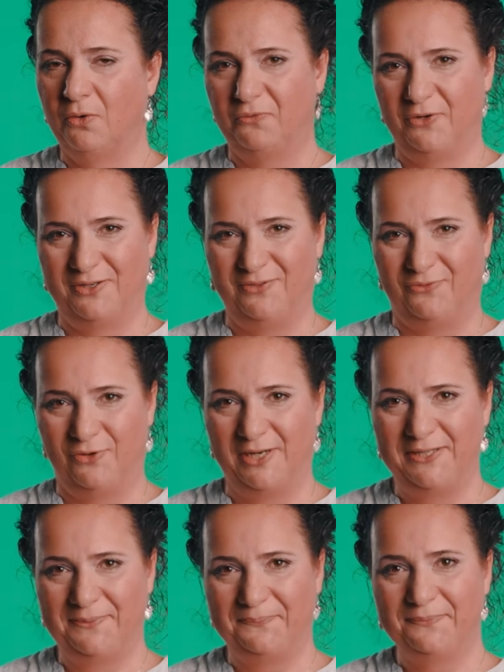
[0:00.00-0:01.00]
over the
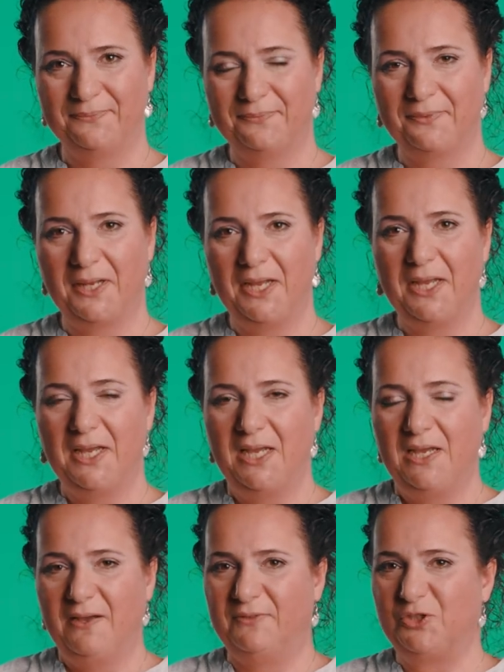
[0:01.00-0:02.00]
world,
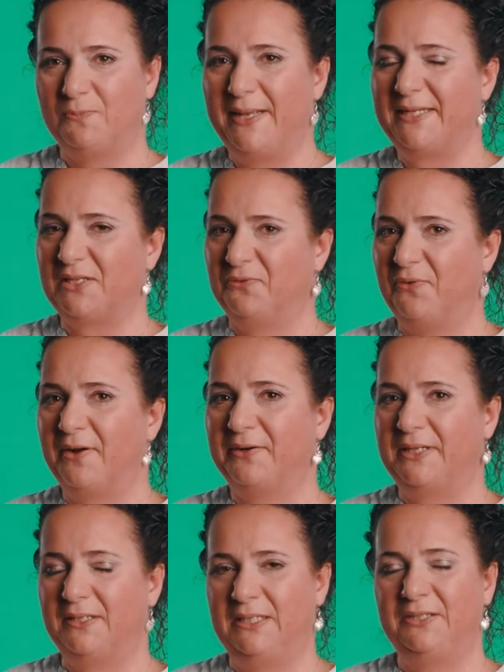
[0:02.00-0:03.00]
which makes a
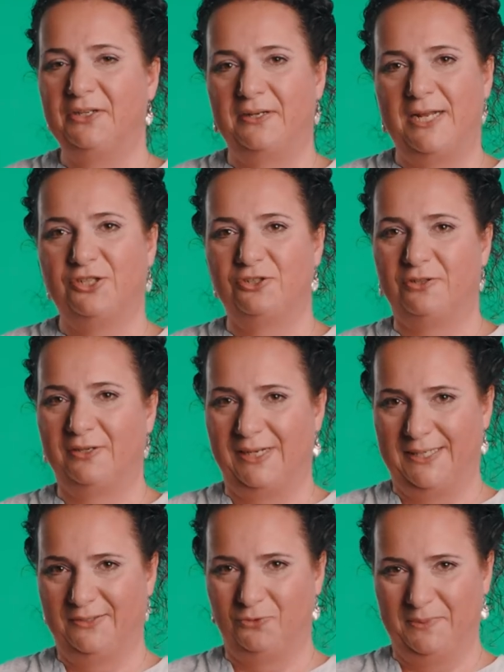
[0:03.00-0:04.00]
very international
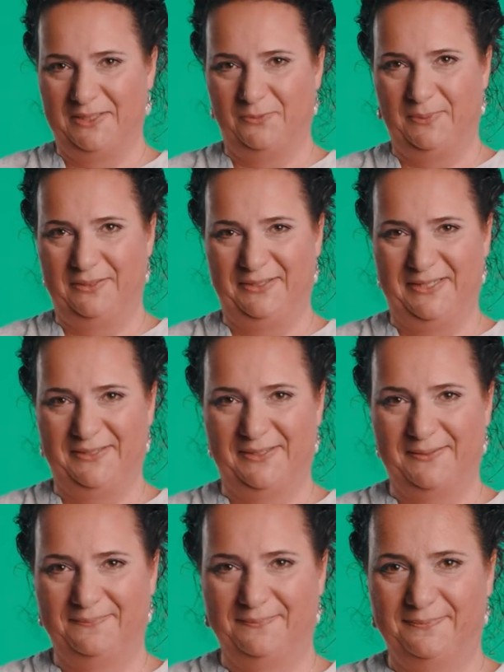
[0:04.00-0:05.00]
classroom experience.
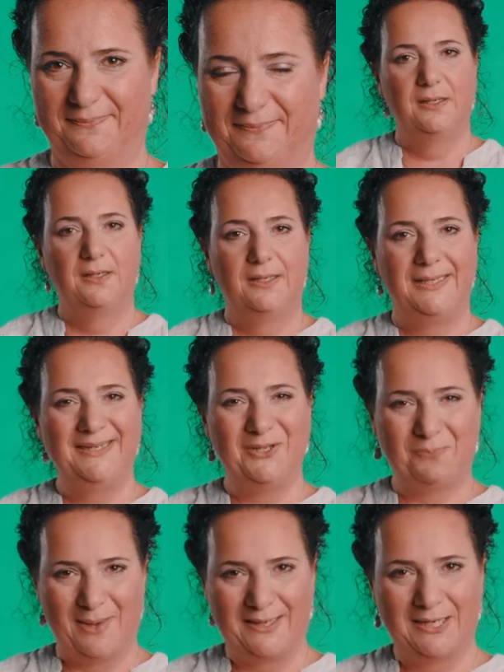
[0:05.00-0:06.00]
In the
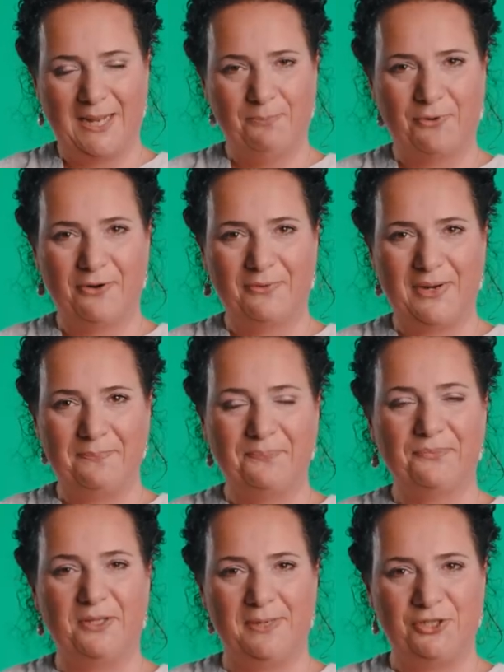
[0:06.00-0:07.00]
part-time program,
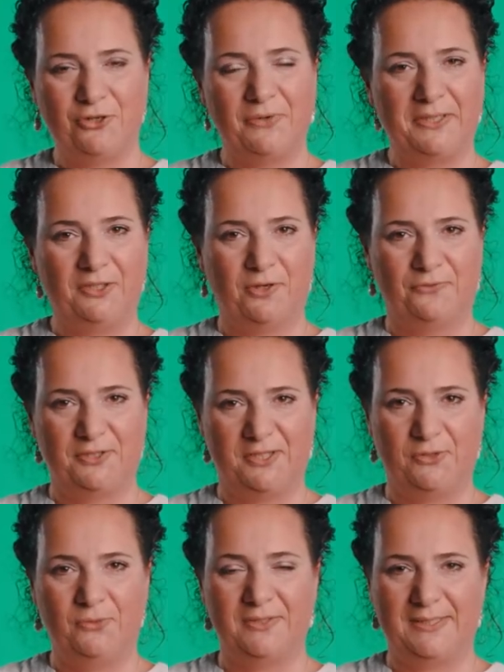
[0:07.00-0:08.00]
the majority of the
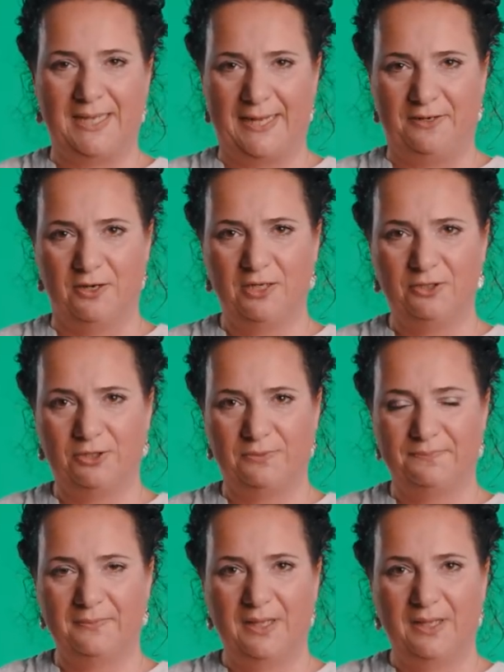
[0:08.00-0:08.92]
students are Dutch,